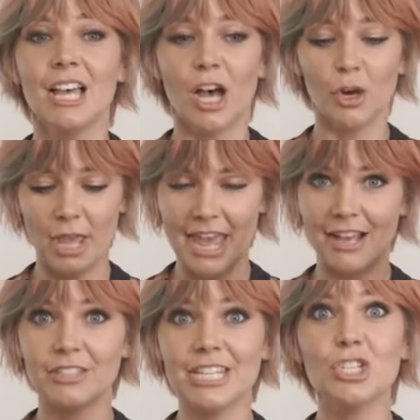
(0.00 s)
okay,
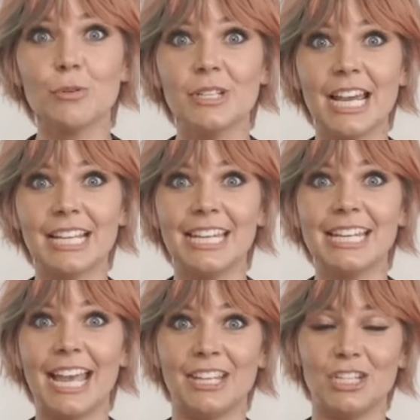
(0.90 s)
I'll teach you a
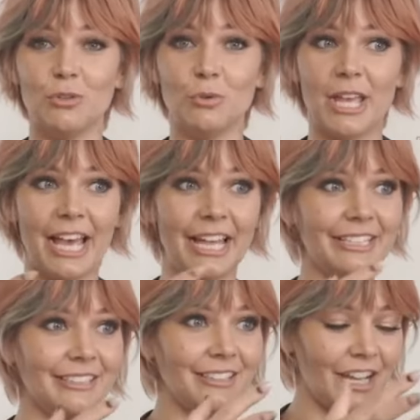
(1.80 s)
technique and you
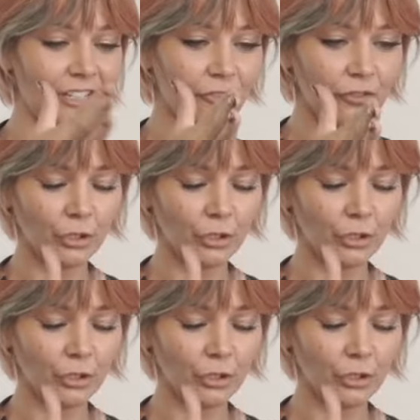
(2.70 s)
can kind of